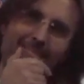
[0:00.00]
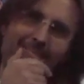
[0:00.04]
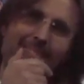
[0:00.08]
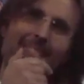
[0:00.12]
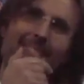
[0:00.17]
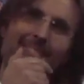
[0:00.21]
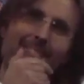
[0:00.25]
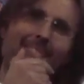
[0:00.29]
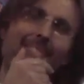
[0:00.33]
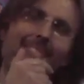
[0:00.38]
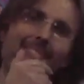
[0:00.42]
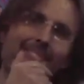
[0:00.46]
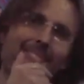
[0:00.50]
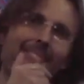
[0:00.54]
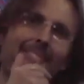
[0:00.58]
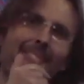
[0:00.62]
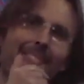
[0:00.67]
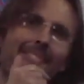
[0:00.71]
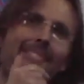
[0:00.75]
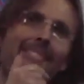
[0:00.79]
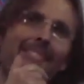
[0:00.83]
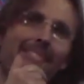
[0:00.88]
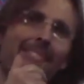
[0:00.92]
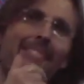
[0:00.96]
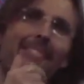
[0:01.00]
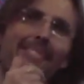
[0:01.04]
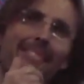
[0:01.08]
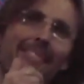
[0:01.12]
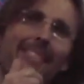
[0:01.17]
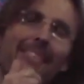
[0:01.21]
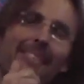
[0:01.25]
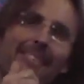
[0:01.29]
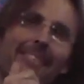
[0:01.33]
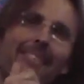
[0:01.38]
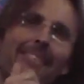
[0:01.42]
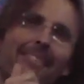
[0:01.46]
calmly and
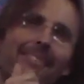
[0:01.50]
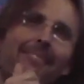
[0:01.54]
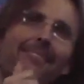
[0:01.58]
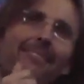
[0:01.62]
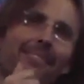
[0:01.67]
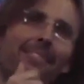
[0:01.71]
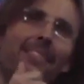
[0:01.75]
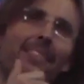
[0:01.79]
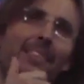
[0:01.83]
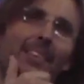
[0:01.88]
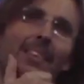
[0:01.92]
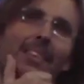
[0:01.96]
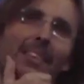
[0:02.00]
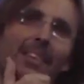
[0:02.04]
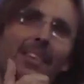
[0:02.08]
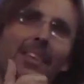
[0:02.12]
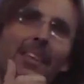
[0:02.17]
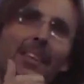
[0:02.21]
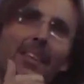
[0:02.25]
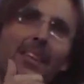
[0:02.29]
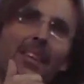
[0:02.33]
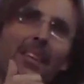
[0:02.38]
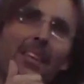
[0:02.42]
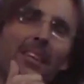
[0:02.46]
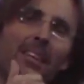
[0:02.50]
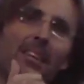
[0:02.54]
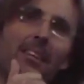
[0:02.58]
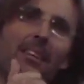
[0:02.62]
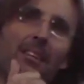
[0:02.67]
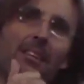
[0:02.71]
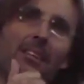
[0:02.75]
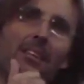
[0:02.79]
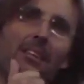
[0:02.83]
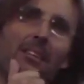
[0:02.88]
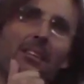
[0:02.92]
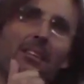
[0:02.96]
naturally, and nothing's
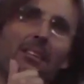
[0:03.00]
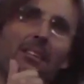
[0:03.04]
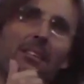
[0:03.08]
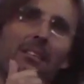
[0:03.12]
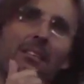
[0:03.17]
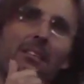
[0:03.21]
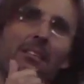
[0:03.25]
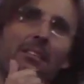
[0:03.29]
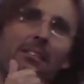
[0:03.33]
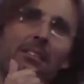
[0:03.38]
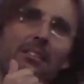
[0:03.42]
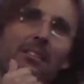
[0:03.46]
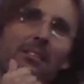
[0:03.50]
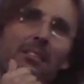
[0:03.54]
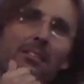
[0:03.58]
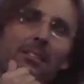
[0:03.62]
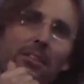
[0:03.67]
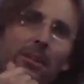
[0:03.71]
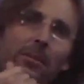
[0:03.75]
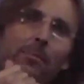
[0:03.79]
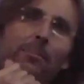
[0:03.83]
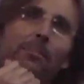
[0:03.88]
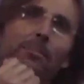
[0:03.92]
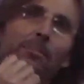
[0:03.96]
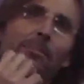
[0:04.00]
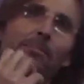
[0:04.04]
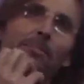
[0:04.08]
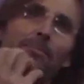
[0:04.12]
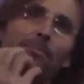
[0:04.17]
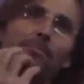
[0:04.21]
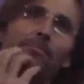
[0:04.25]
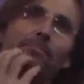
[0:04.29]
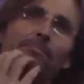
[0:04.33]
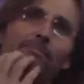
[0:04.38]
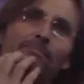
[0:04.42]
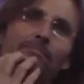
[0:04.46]
hurting them or
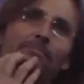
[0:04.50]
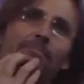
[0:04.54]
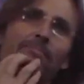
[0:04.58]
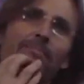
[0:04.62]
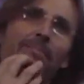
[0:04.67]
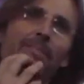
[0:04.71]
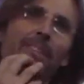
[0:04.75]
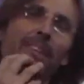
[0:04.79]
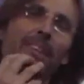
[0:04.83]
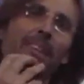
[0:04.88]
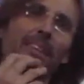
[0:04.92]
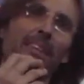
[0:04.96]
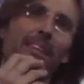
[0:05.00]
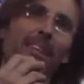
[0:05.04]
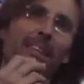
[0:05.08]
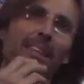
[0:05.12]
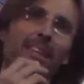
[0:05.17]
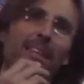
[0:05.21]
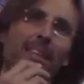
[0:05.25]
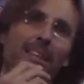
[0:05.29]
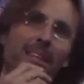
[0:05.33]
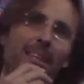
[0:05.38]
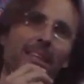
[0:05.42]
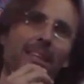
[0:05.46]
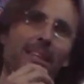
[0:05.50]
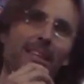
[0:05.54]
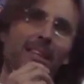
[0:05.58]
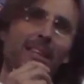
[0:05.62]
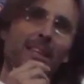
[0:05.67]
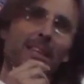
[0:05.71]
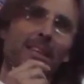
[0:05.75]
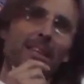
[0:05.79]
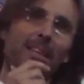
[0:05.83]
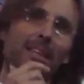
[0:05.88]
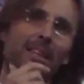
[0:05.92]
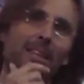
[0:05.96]
no obstacles,
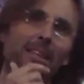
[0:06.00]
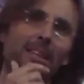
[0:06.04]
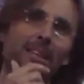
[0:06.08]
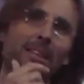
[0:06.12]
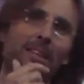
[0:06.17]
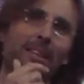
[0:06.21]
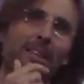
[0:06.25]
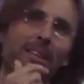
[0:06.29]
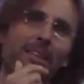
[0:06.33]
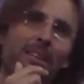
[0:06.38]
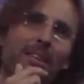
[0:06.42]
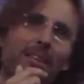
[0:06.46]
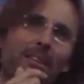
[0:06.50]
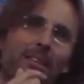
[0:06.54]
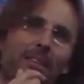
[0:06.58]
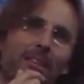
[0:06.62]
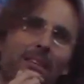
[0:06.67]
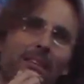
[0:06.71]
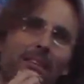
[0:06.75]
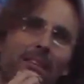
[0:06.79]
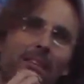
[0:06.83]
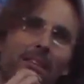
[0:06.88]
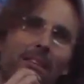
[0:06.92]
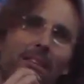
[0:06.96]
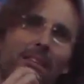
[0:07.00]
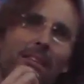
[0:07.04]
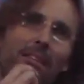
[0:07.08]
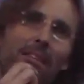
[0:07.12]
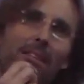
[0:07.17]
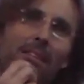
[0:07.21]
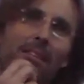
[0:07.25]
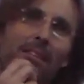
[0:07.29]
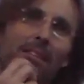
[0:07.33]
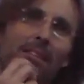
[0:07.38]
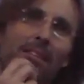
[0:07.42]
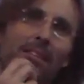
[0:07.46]
flowing
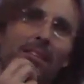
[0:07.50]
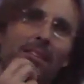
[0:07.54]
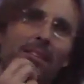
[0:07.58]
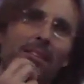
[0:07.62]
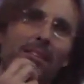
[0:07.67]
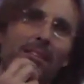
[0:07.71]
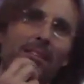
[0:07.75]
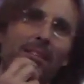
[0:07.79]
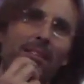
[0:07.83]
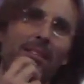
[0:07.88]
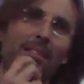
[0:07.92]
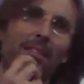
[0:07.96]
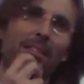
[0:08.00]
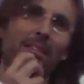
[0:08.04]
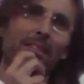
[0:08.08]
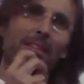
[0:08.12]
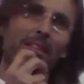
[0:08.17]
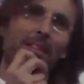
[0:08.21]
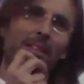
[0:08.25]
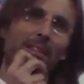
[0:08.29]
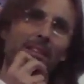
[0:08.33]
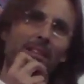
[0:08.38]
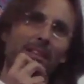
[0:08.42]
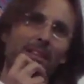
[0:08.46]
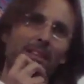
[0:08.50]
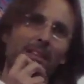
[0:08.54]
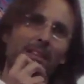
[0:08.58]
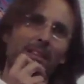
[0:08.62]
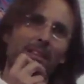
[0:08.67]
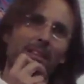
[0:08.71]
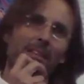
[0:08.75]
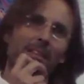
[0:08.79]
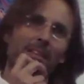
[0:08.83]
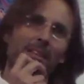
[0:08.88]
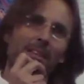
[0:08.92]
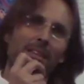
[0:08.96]
smoothly. And
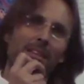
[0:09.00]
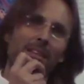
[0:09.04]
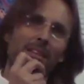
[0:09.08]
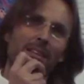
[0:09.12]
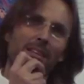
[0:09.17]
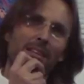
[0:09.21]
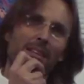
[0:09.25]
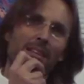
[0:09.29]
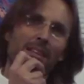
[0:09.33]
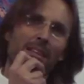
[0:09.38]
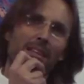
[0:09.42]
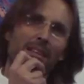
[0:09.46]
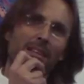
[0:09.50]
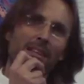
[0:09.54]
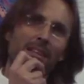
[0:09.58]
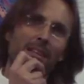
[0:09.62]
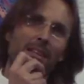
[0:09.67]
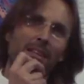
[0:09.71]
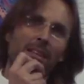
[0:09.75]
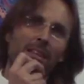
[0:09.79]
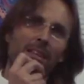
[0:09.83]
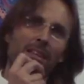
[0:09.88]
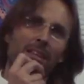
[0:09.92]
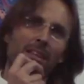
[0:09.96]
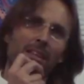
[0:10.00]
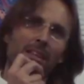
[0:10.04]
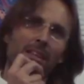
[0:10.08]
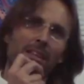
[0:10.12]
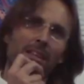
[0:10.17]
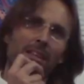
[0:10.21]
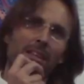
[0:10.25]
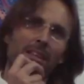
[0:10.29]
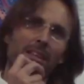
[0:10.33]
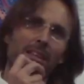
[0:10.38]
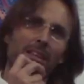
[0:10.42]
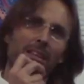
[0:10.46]
you're attracting people who
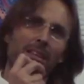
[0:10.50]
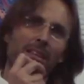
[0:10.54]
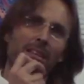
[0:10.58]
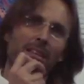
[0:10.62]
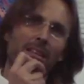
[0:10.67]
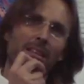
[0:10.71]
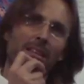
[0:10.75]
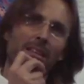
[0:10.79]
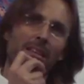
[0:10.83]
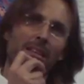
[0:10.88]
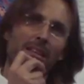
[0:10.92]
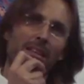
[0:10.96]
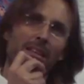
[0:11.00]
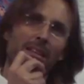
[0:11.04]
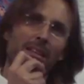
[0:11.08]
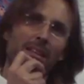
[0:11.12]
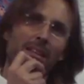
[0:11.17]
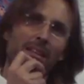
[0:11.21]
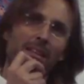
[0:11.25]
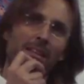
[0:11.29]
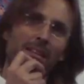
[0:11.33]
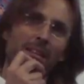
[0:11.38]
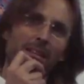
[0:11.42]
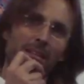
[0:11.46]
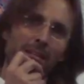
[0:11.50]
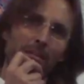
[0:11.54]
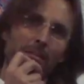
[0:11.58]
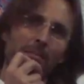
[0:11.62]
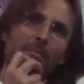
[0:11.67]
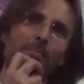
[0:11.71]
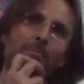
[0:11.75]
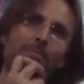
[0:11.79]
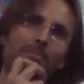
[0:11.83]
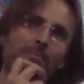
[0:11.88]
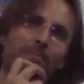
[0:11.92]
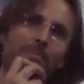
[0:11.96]
like that about you,
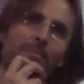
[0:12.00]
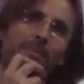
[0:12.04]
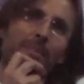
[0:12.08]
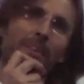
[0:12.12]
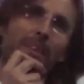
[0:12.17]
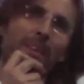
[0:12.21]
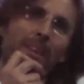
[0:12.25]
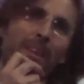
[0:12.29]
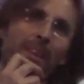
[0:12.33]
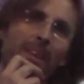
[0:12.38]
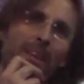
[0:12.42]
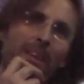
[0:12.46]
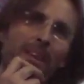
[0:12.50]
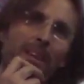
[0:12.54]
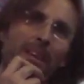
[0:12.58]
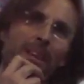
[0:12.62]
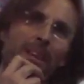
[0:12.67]
but